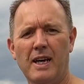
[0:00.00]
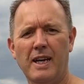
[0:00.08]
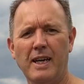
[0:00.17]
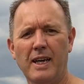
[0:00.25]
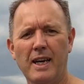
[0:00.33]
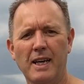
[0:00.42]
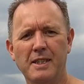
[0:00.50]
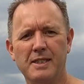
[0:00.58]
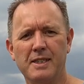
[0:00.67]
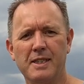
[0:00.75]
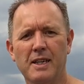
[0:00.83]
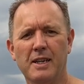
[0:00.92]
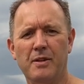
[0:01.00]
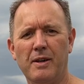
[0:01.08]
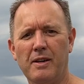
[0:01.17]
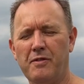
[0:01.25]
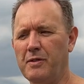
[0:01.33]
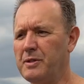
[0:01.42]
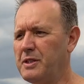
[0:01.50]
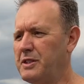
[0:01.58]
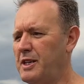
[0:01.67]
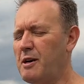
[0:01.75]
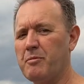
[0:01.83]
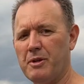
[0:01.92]
any Kase grad filters
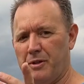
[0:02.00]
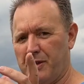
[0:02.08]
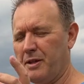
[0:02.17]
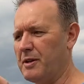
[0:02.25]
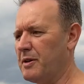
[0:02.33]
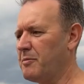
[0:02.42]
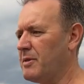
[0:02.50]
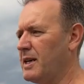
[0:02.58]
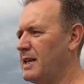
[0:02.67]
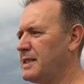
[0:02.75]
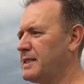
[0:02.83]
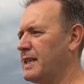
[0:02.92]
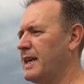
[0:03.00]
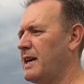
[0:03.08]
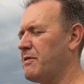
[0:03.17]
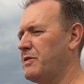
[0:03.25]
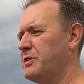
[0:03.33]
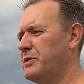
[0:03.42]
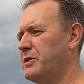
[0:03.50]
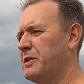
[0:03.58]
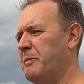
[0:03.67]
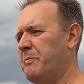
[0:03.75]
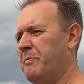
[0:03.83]
yet, but they're on my list to get for sure.